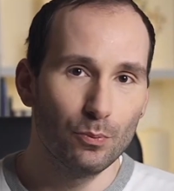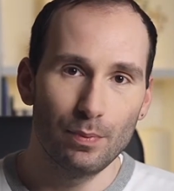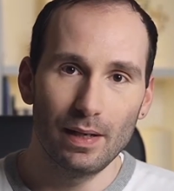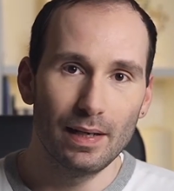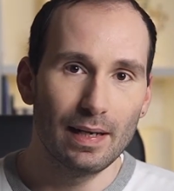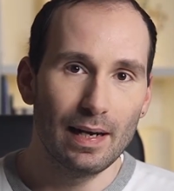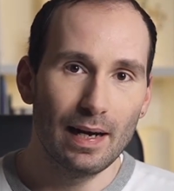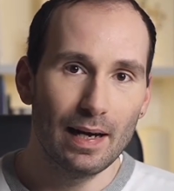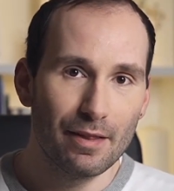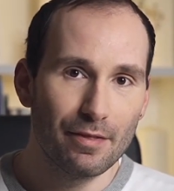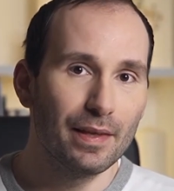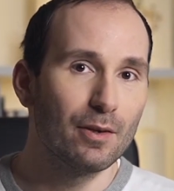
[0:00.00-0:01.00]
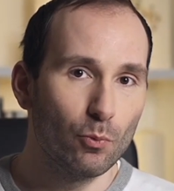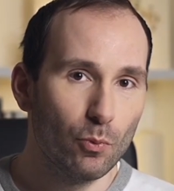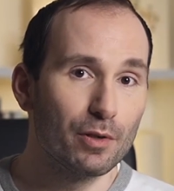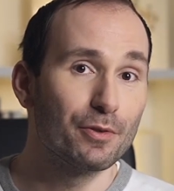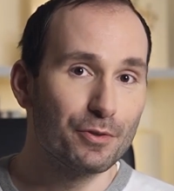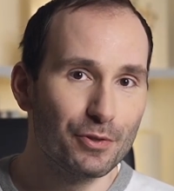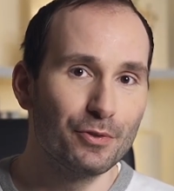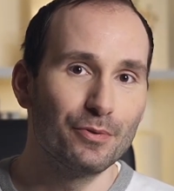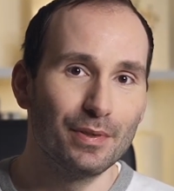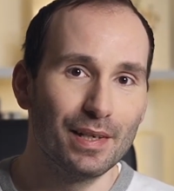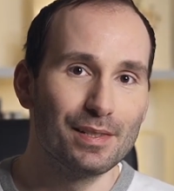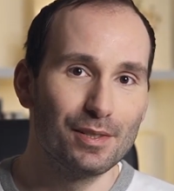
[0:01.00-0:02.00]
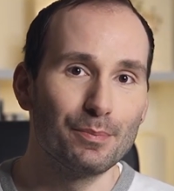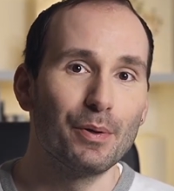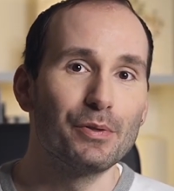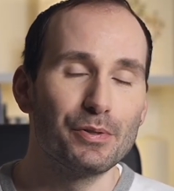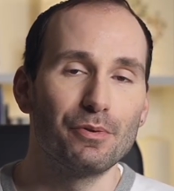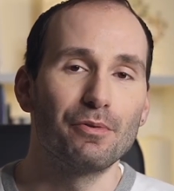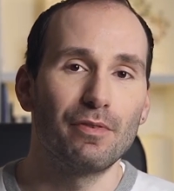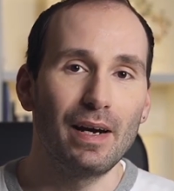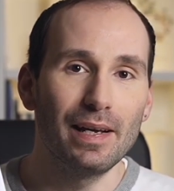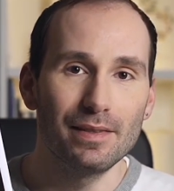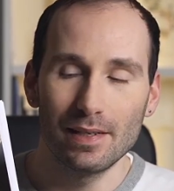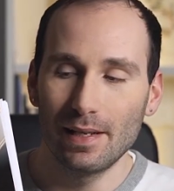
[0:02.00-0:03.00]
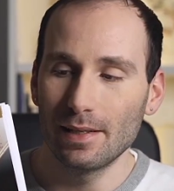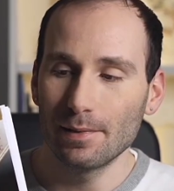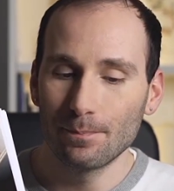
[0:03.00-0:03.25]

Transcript: but I think one or two is the most you'll find in it.